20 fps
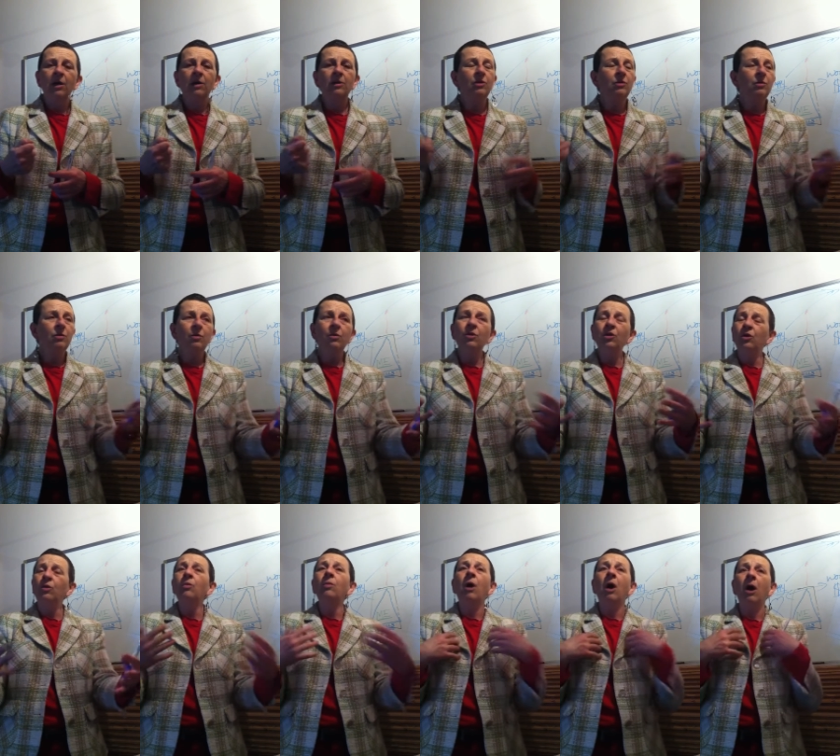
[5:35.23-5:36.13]
You,
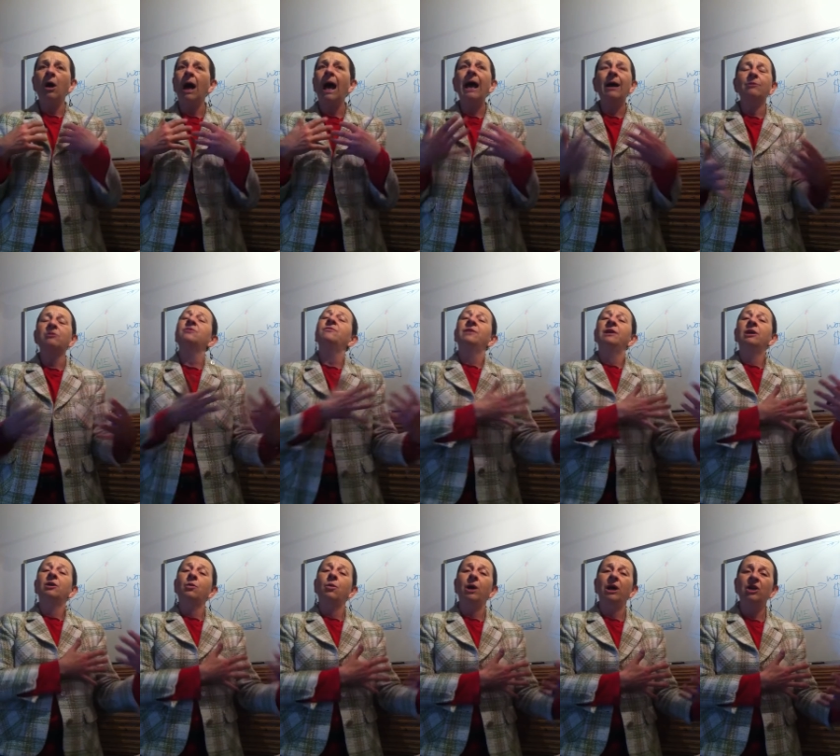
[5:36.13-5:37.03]
you are out of
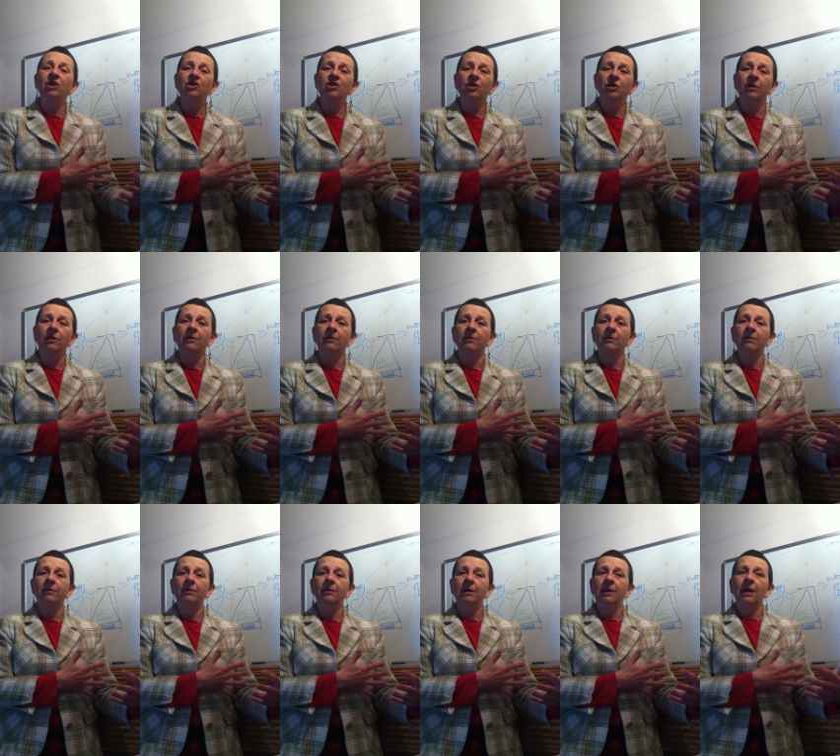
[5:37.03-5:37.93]
the equation.
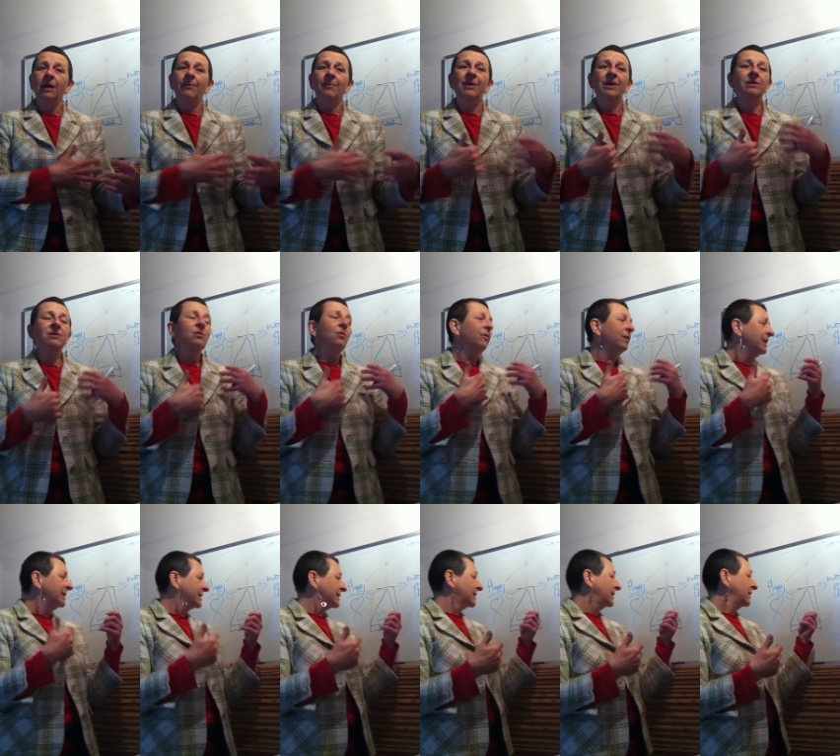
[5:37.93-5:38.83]
Because all
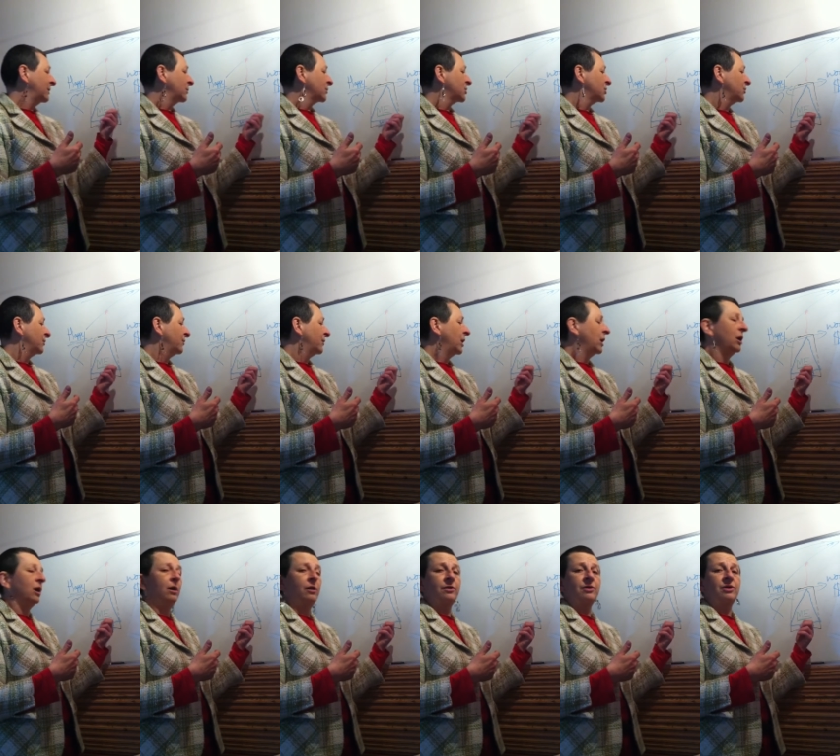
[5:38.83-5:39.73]
these skills you've
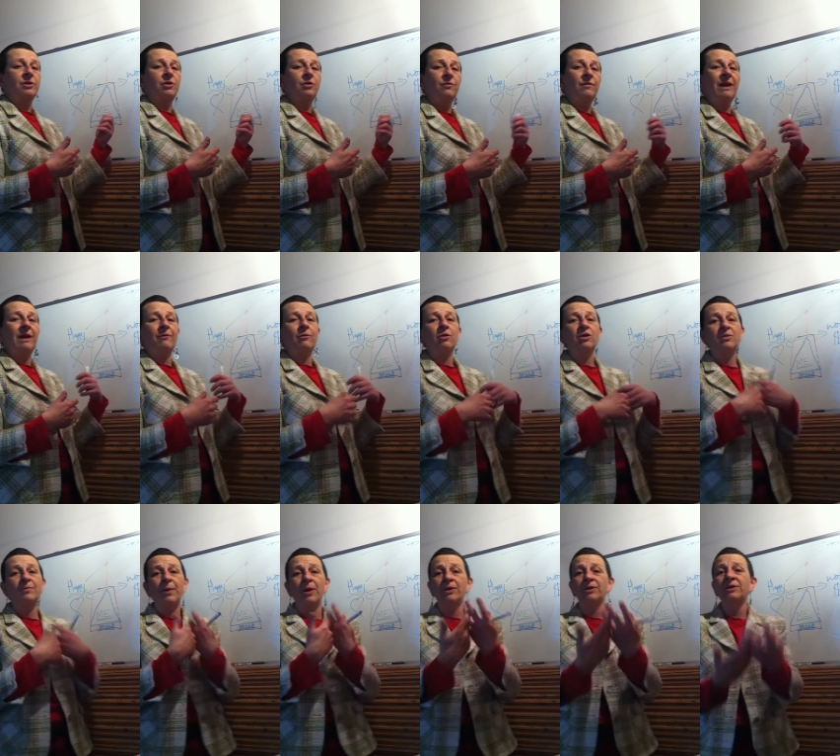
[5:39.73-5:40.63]
learned, you've now
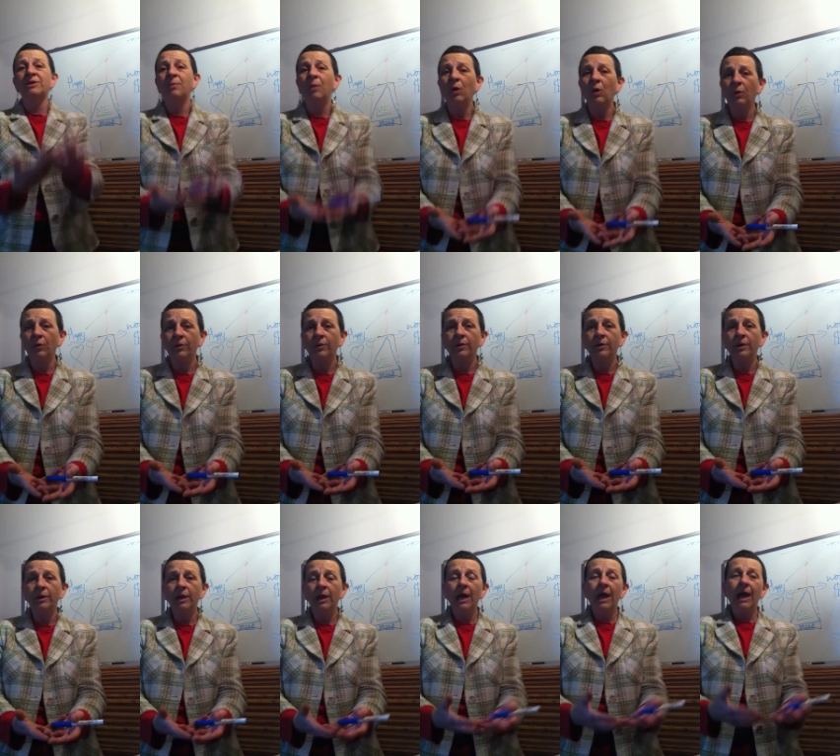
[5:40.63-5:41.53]
got to pass them on.
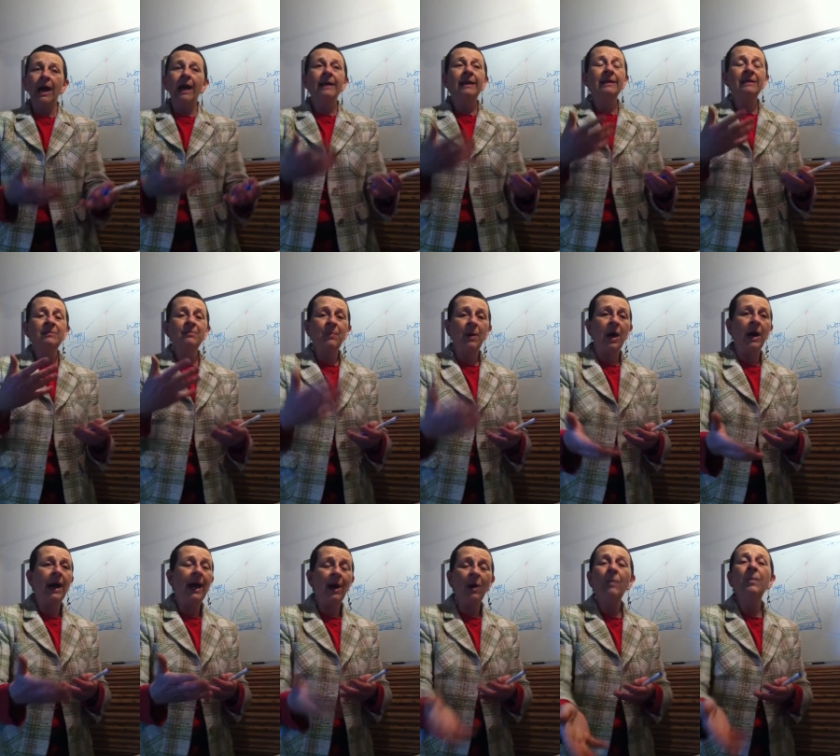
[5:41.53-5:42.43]
And it's
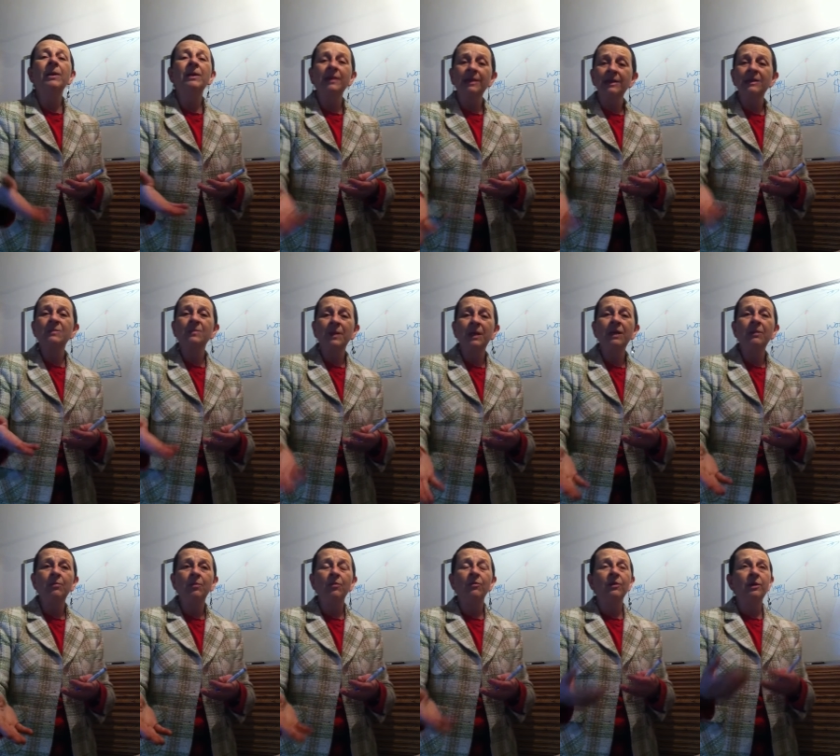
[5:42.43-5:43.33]
by helping these
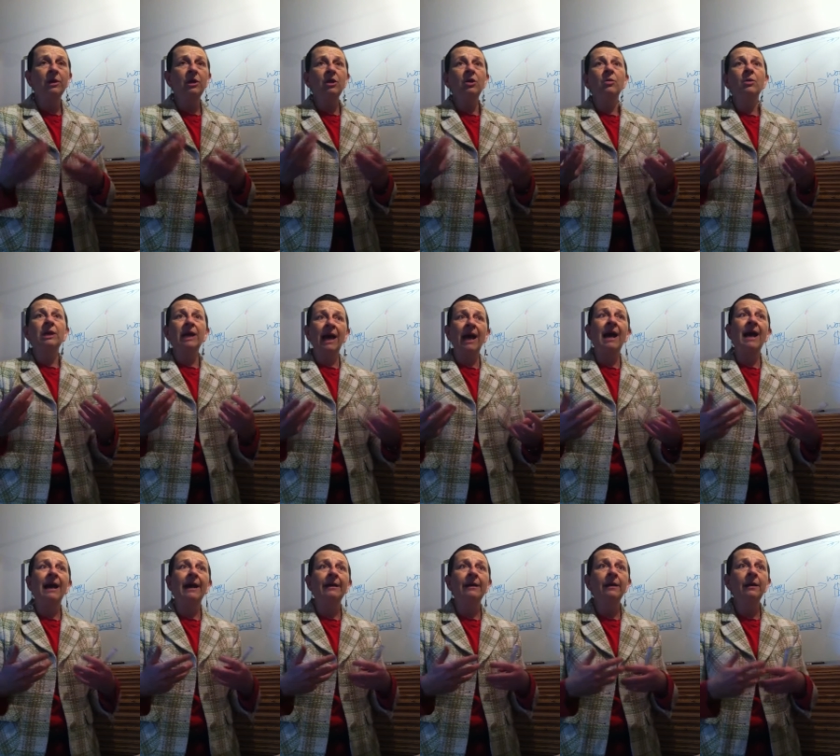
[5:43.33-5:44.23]
people that you
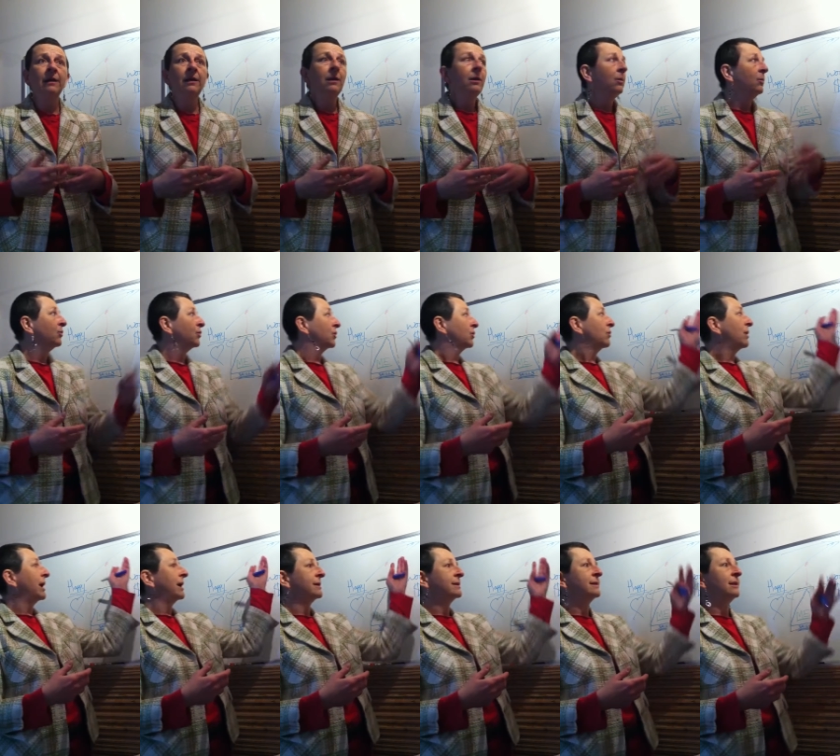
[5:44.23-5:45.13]
can
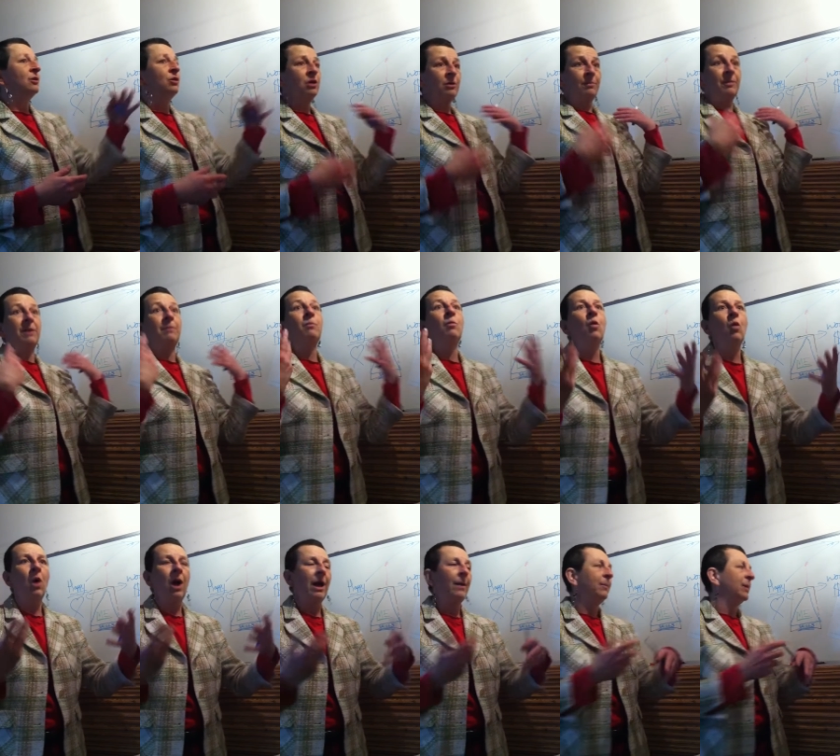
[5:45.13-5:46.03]
progress and you can be
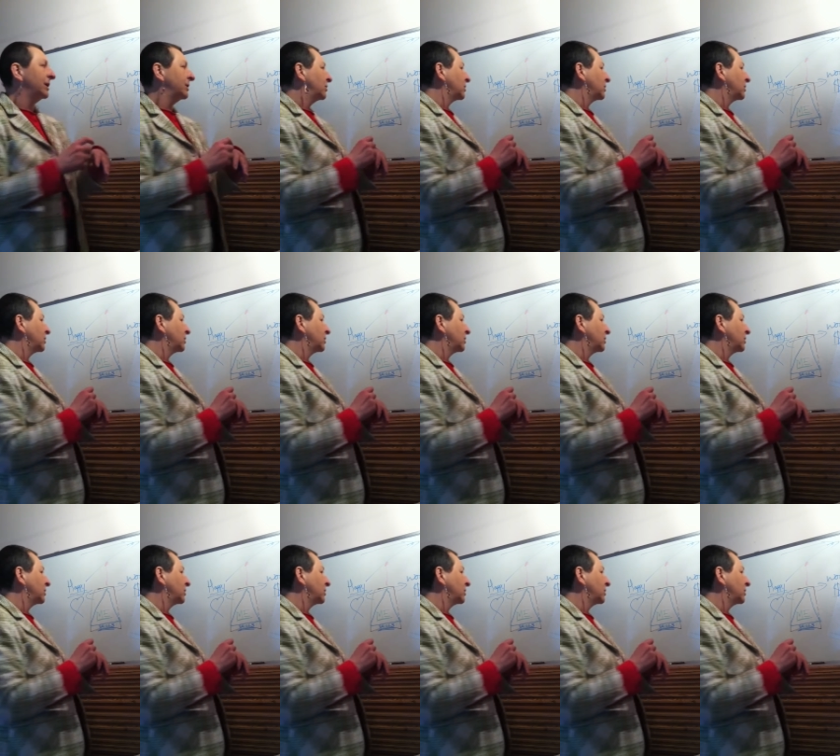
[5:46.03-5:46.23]
more happy.